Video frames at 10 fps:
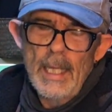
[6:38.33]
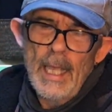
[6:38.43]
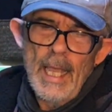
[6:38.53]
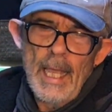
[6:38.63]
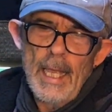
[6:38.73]

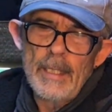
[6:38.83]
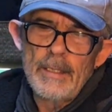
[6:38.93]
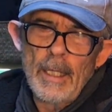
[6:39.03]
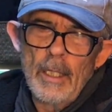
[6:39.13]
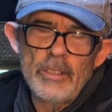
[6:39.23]

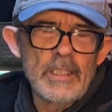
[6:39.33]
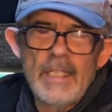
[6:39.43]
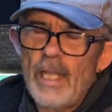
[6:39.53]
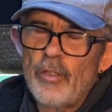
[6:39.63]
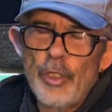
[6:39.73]
And uh, just
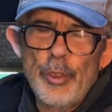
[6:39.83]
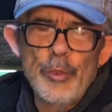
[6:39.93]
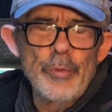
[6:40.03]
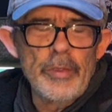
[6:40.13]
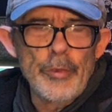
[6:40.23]
stay
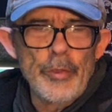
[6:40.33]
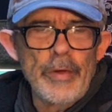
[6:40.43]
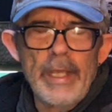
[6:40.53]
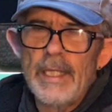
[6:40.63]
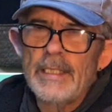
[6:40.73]
tuned or
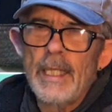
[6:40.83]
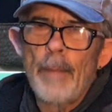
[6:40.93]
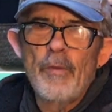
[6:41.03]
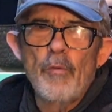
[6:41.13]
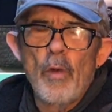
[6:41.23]
hit us
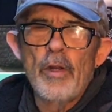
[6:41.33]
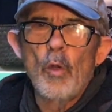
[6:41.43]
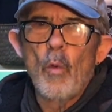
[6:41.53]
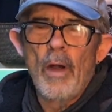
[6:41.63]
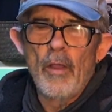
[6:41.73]
up if you want to know where